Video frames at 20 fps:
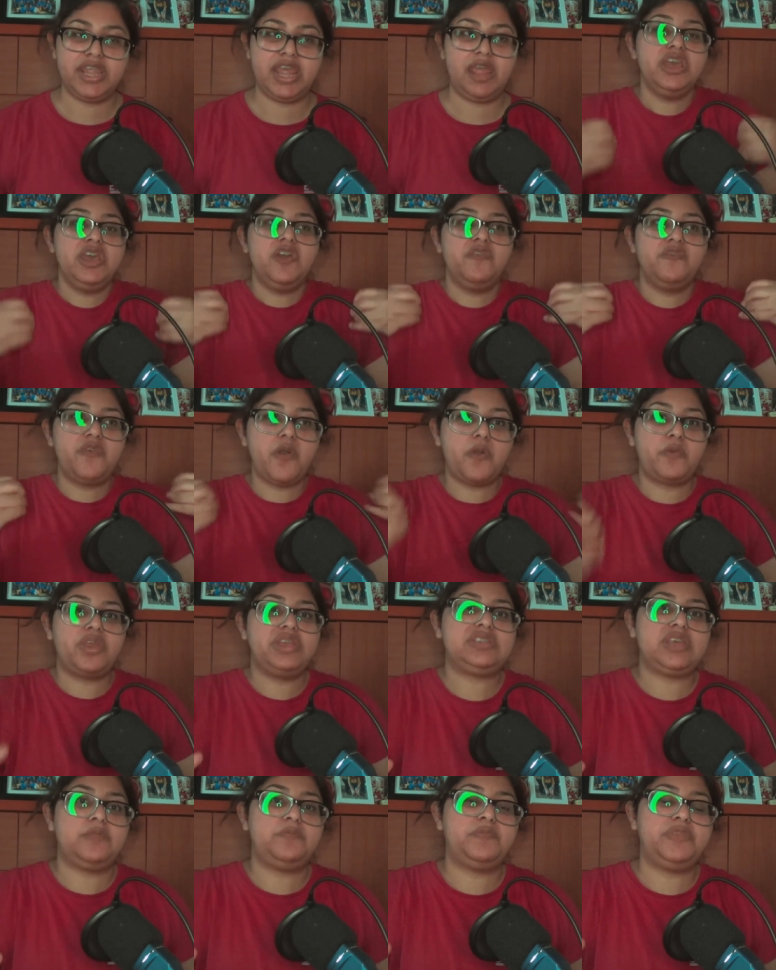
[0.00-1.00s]
And we focus
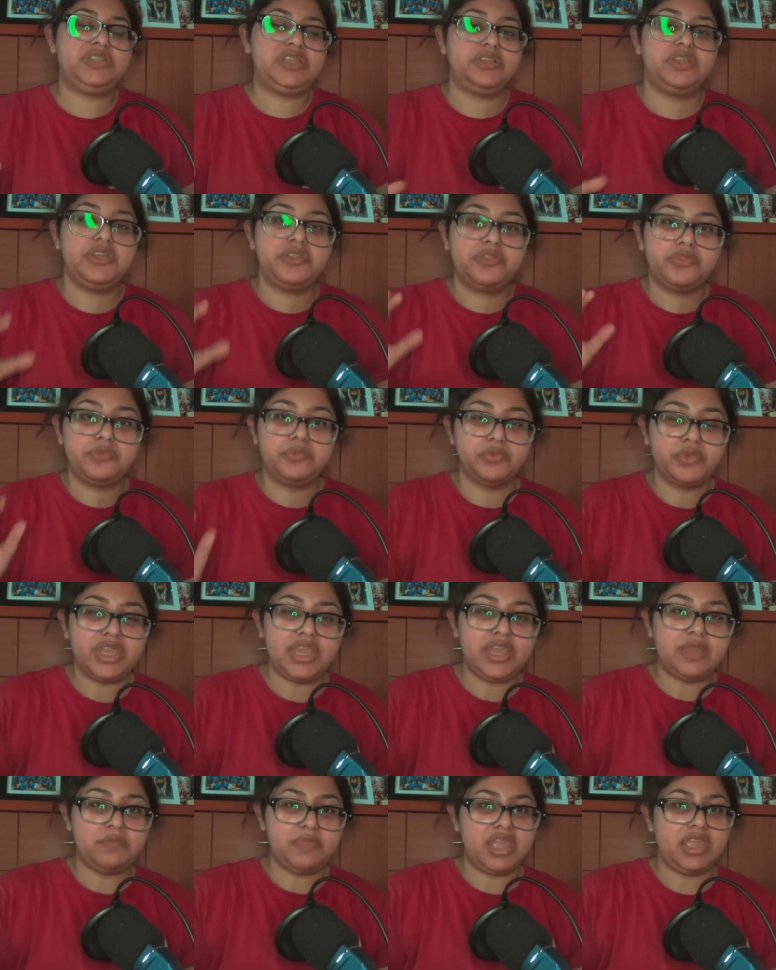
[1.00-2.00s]
on particularly
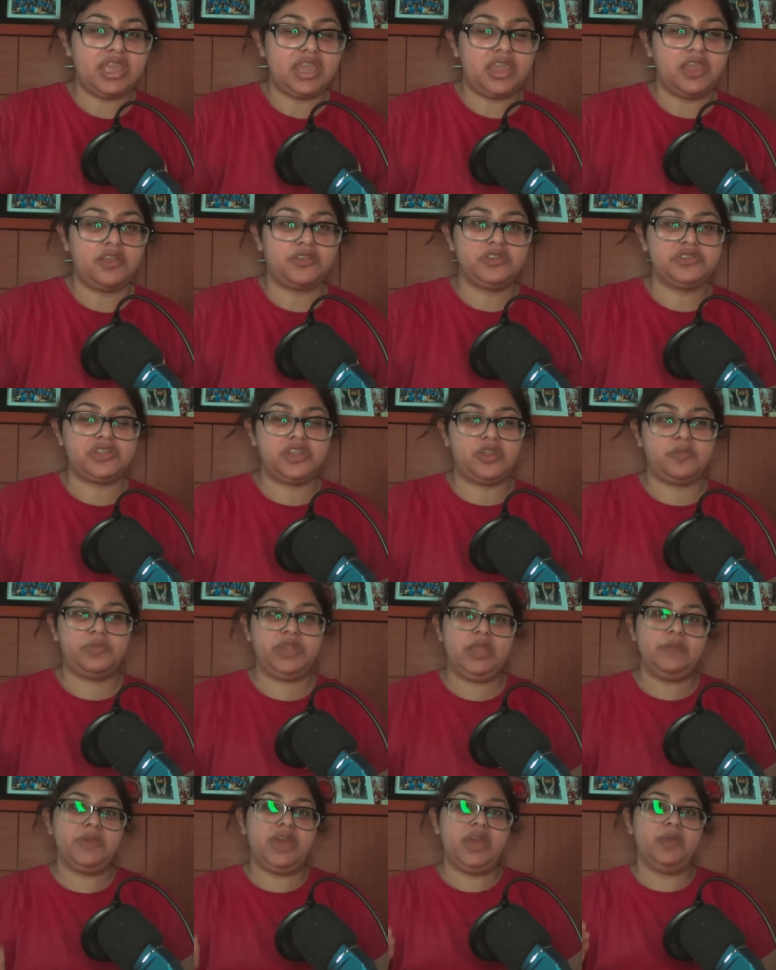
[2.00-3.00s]
three main characters that are
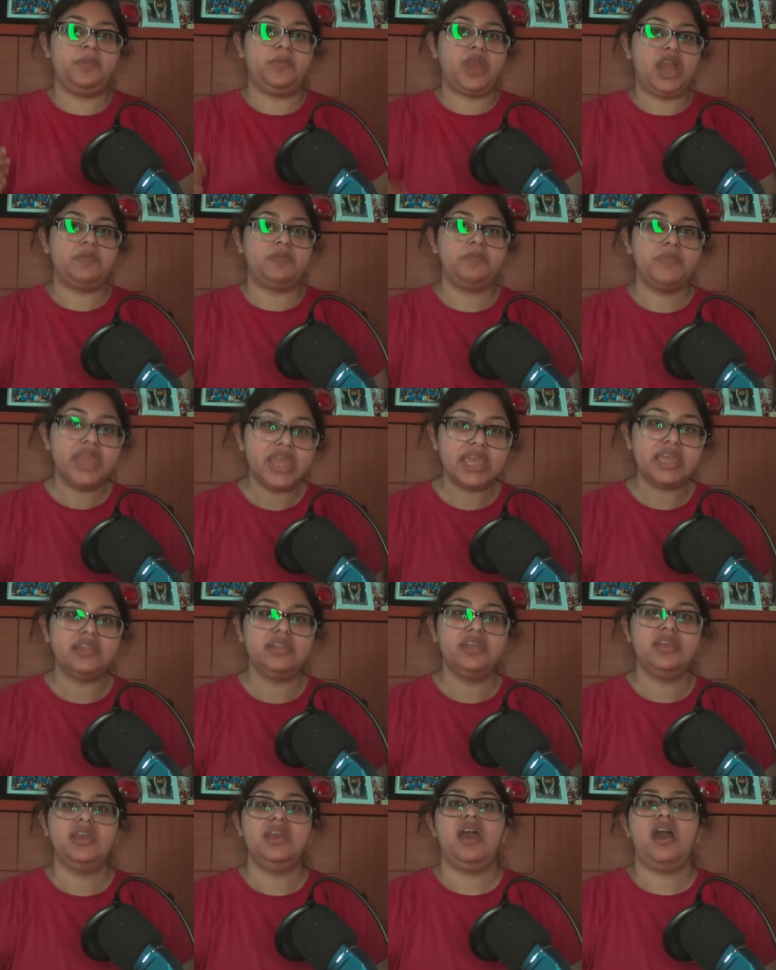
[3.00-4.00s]
played by Brad Pitt,
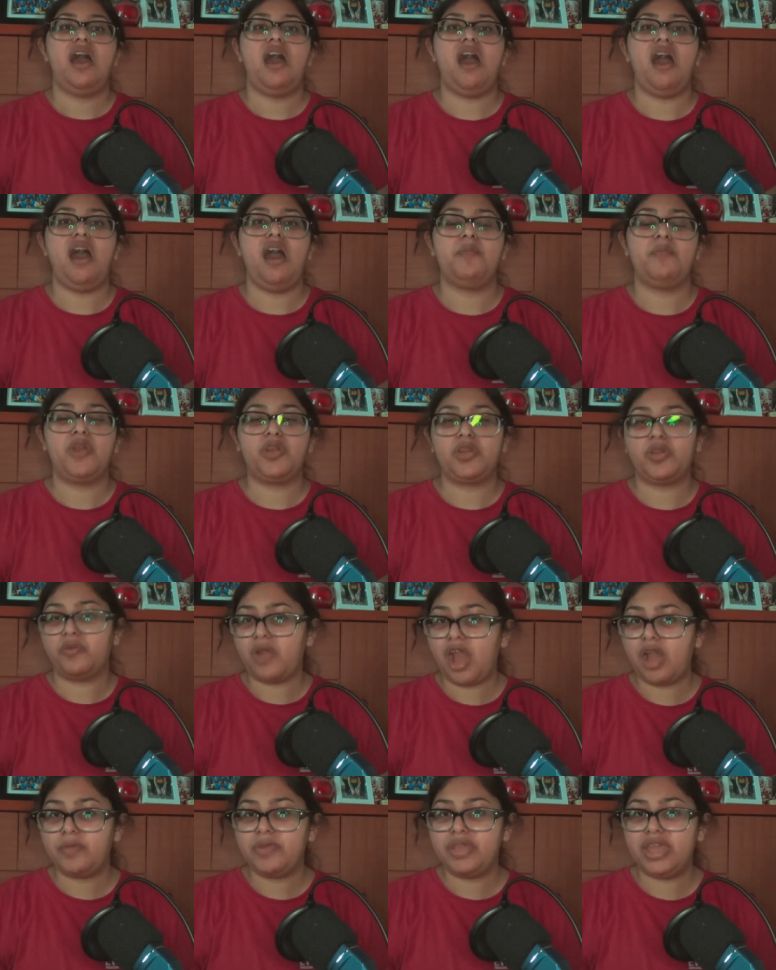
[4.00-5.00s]
Margot
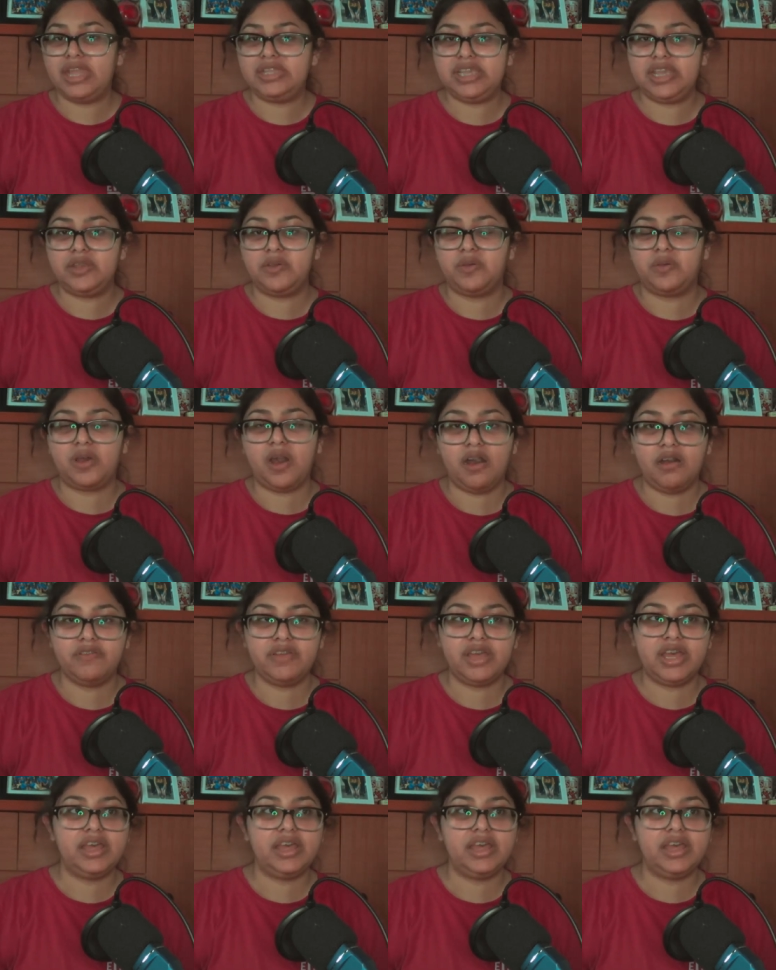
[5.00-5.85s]
Robbie, and Diego Calva,